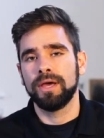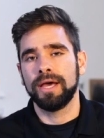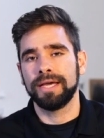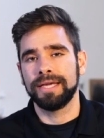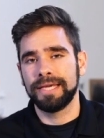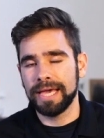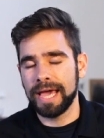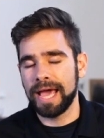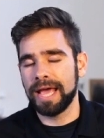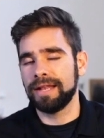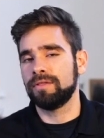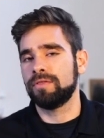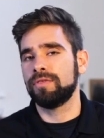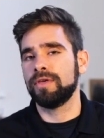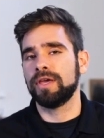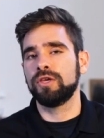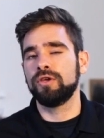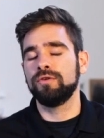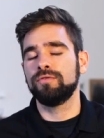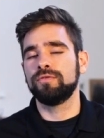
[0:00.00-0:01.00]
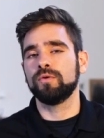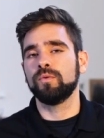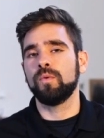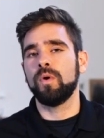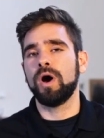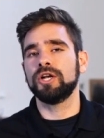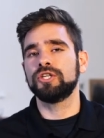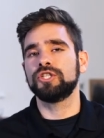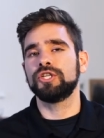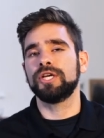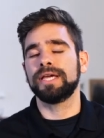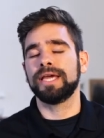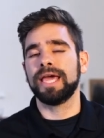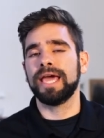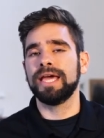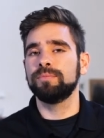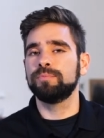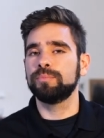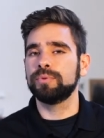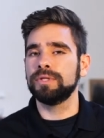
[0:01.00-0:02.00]
Again, thank you for watching
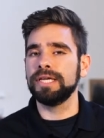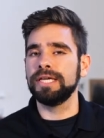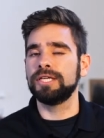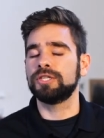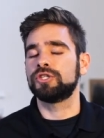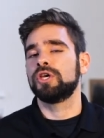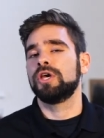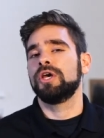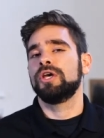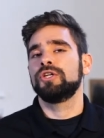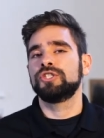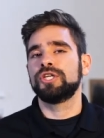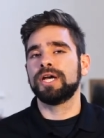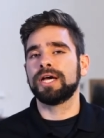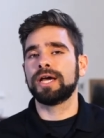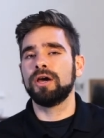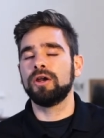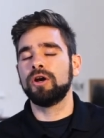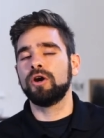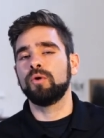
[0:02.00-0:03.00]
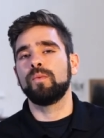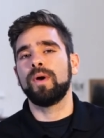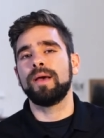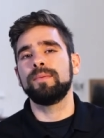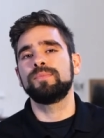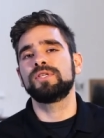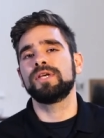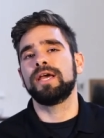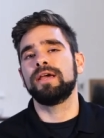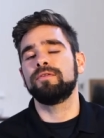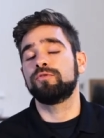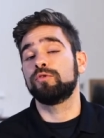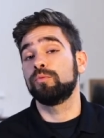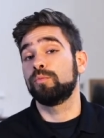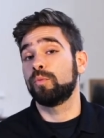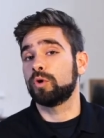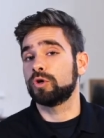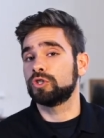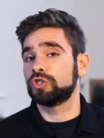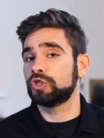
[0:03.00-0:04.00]
and please check out our website for
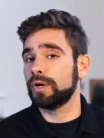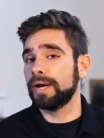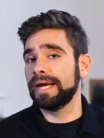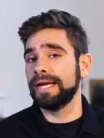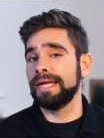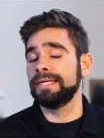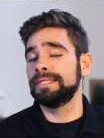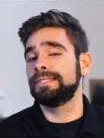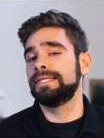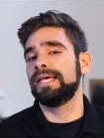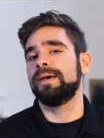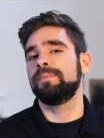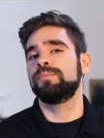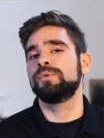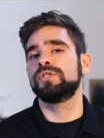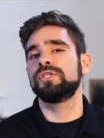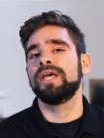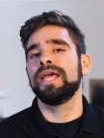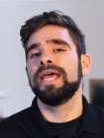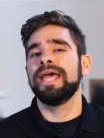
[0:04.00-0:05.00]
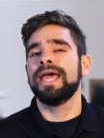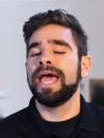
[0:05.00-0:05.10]
more training tips